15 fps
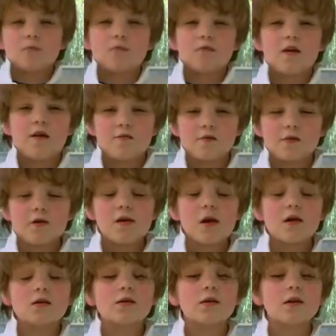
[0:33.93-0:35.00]
Whenever
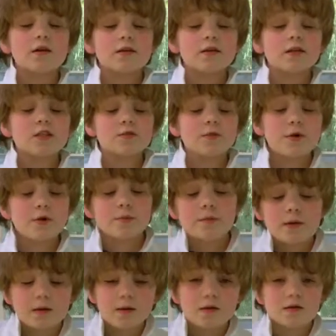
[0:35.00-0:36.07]
conducting an
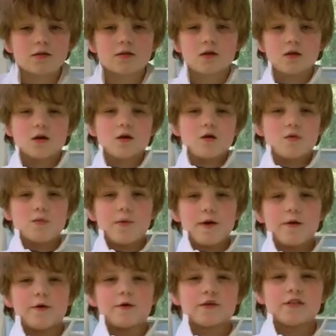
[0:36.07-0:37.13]
experiment,
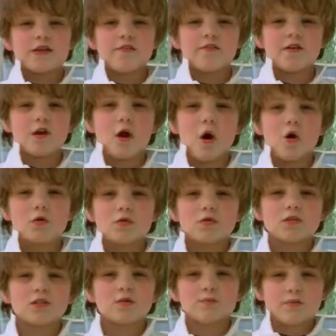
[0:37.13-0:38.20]
wear safety
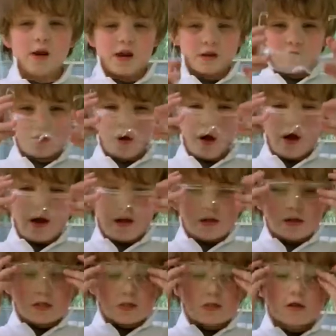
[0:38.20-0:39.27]
goggles to protect your
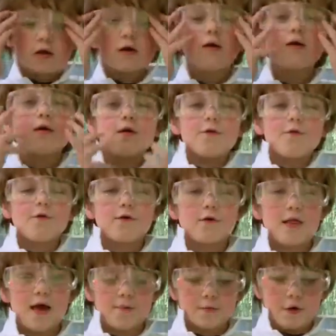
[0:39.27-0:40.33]
eyes, wear a
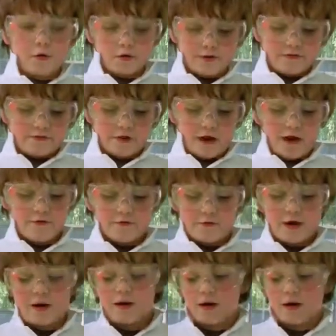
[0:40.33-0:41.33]
lab coat if you have one,